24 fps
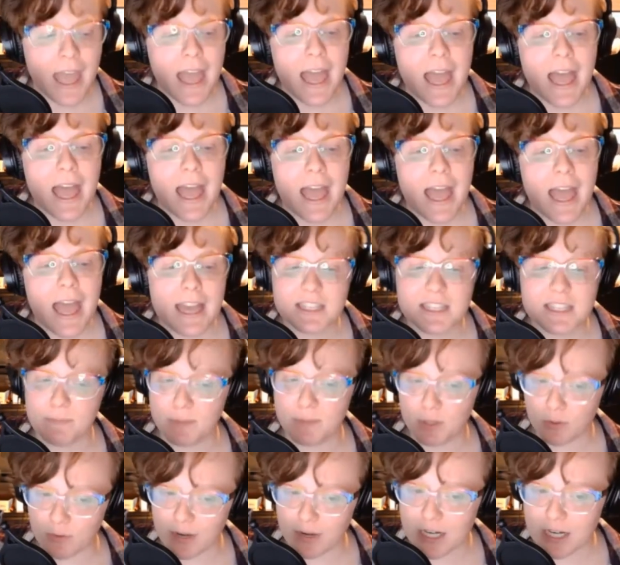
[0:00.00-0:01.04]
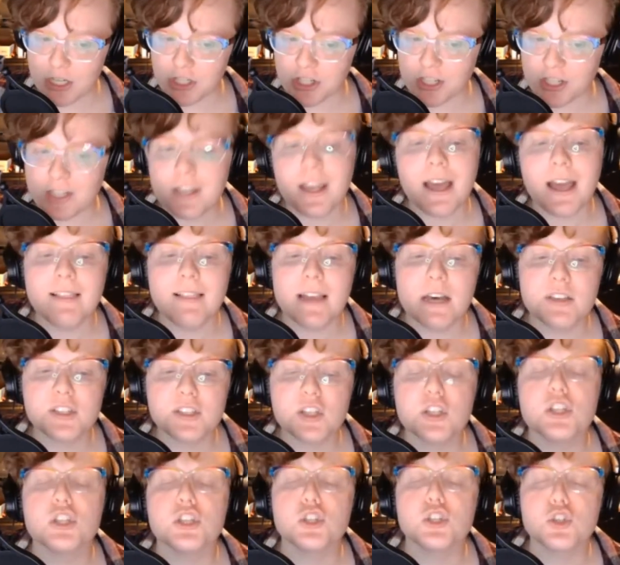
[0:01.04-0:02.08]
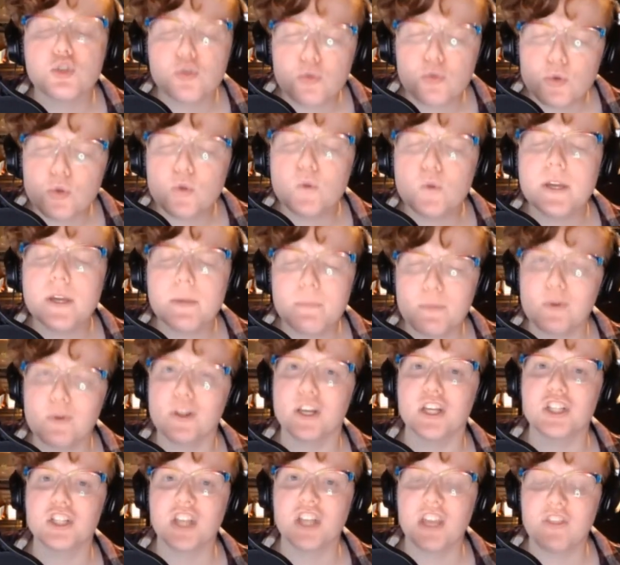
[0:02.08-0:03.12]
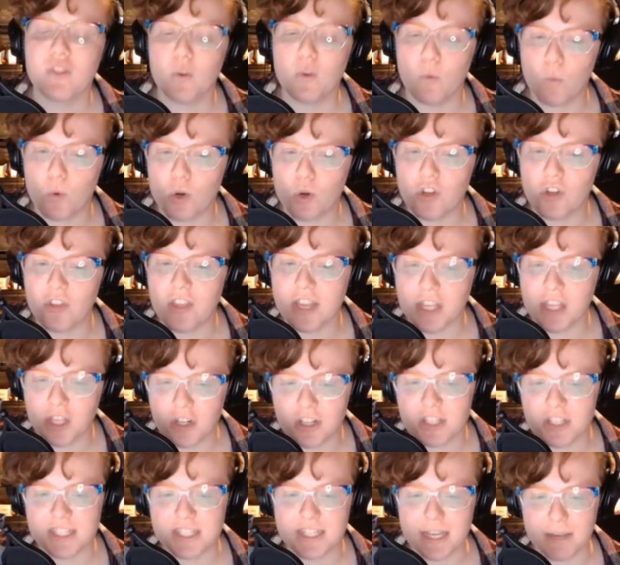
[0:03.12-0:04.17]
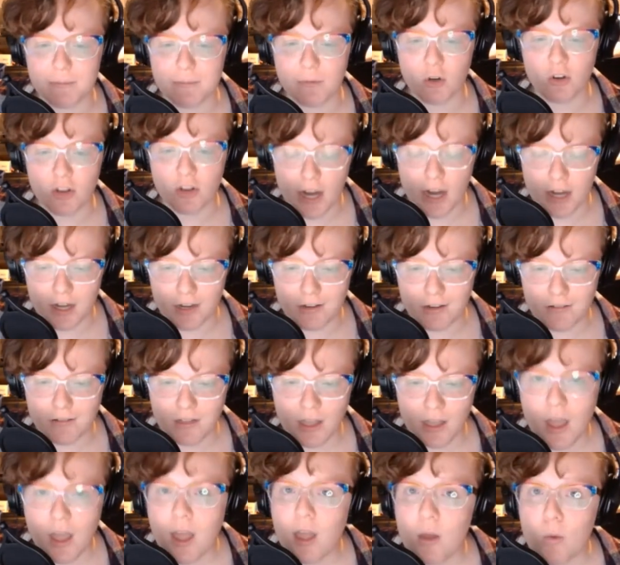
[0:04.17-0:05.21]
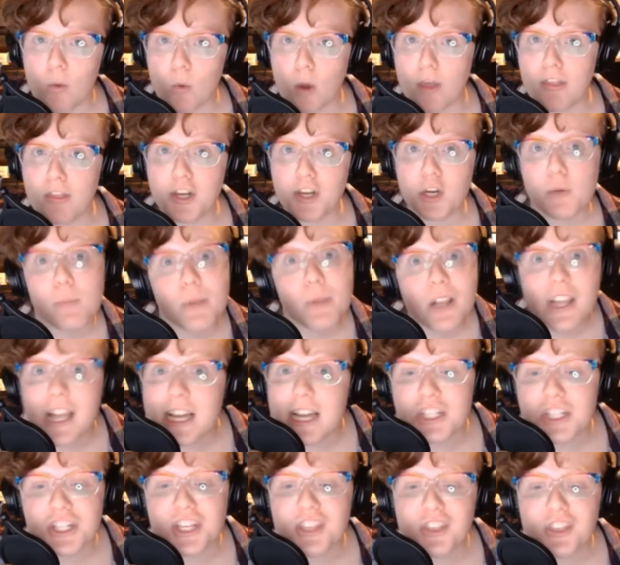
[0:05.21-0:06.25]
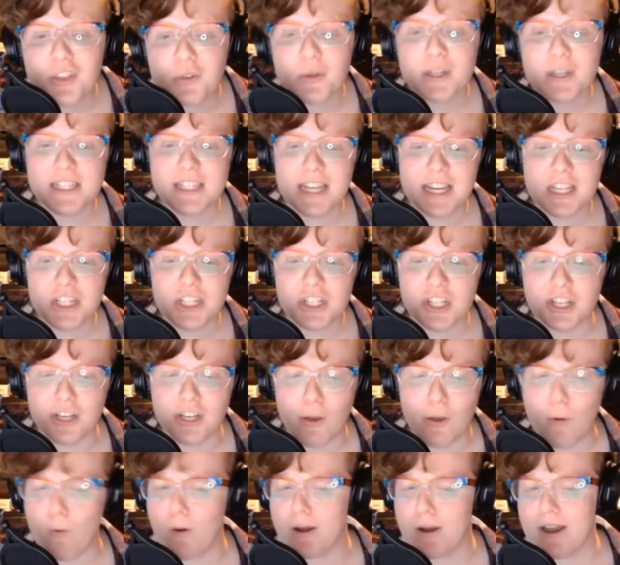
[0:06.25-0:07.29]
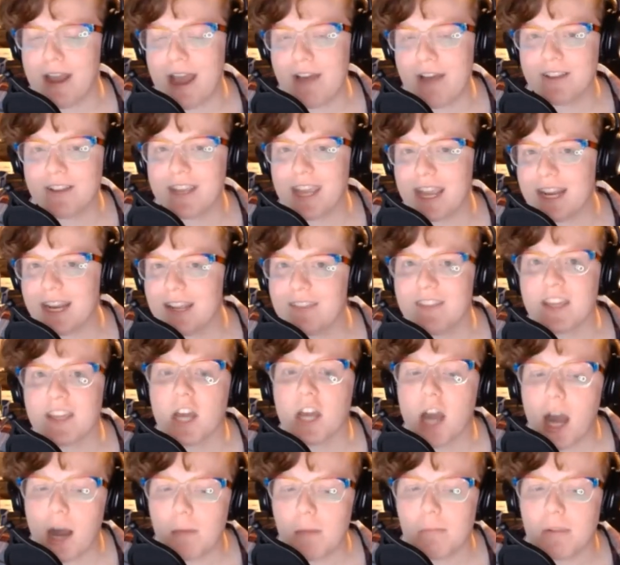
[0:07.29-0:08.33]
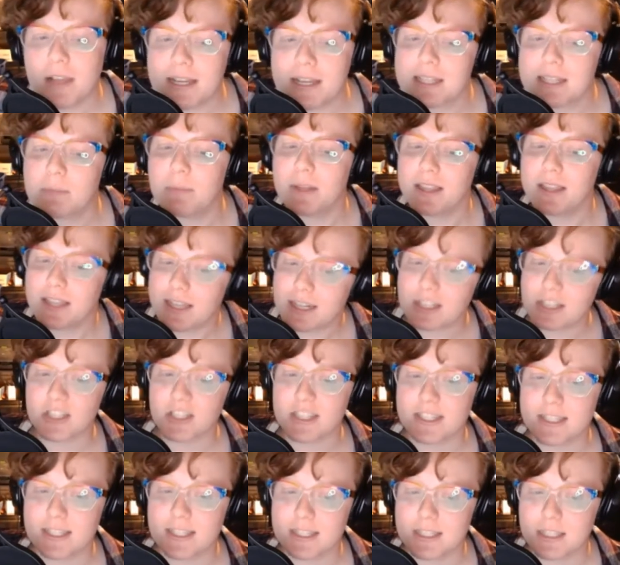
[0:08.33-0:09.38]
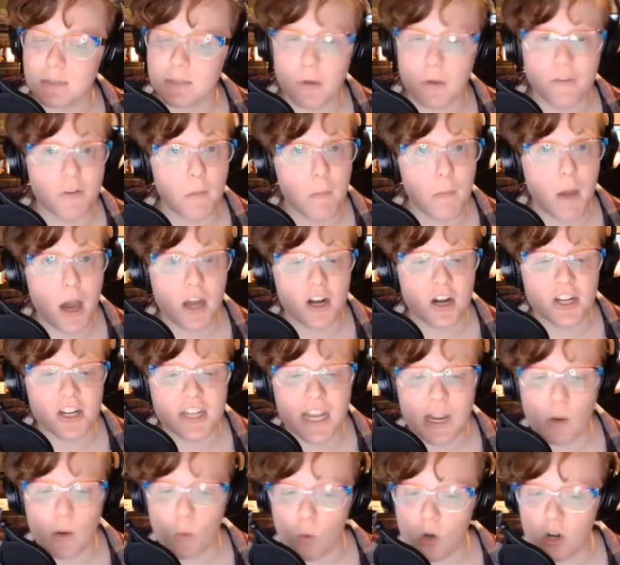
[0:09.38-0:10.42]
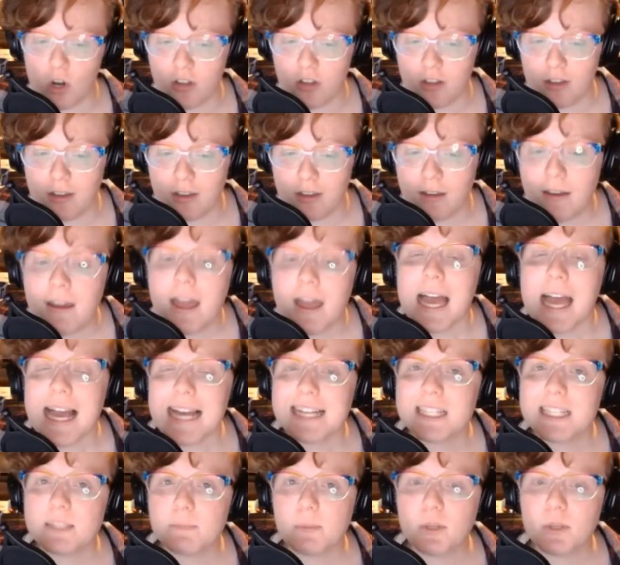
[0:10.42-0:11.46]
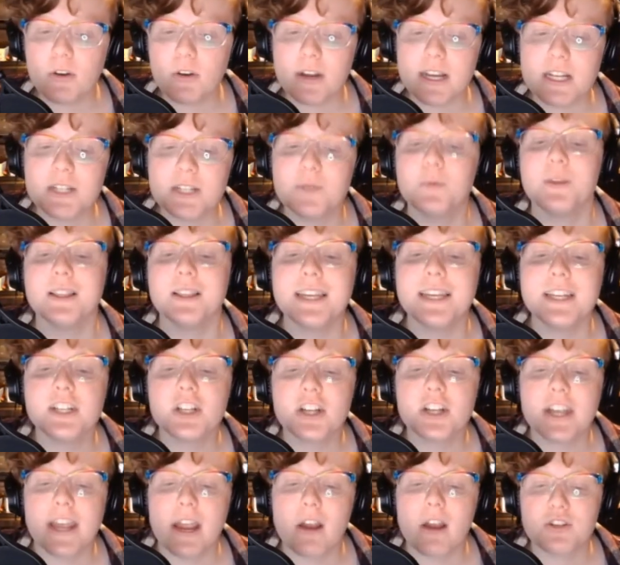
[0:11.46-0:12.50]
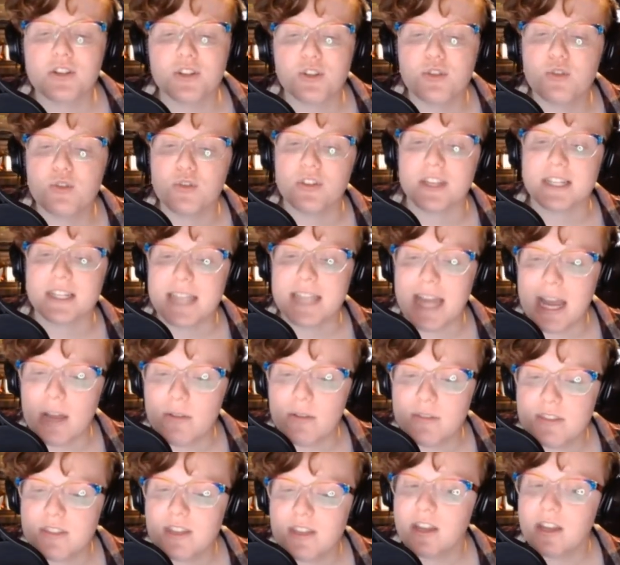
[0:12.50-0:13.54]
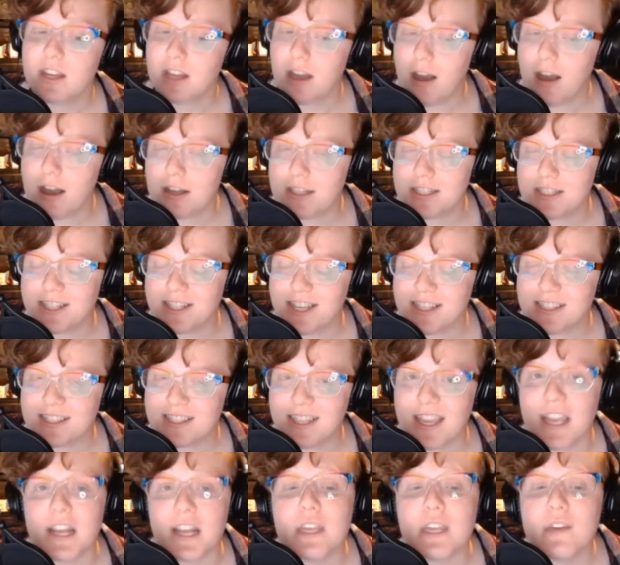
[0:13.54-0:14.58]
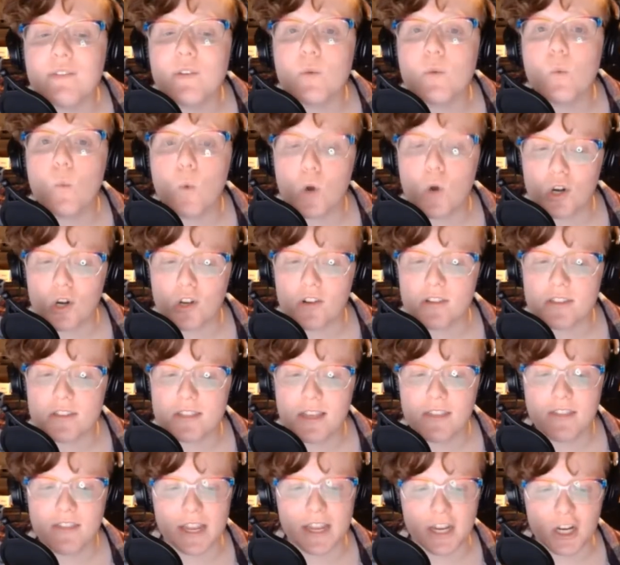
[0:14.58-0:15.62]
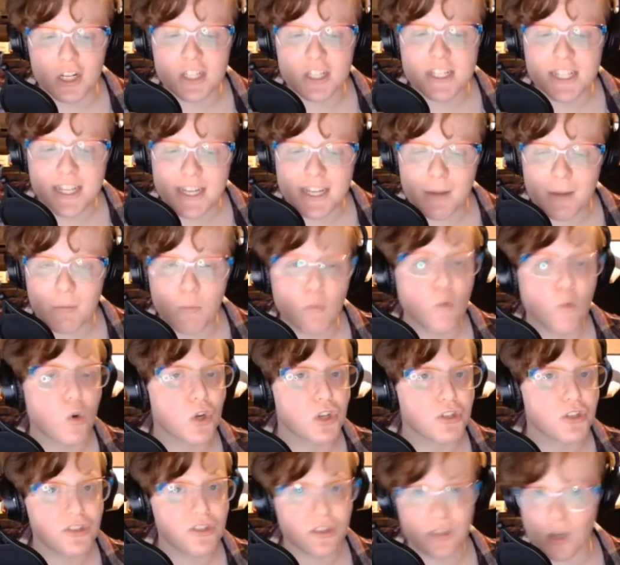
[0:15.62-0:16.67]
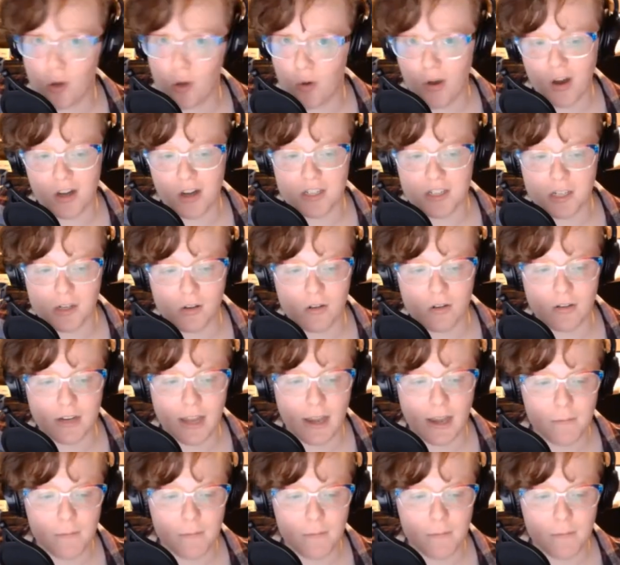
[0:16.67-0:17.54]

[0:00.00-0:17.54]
Exploration allows you to truly appreciate the world that your DM created. Whether you're plunging through a dungeon or navigating the complex political system of a modern-day world, exploration will lead your character through the towns, continents, and even worlds that your DM worked so hard to create.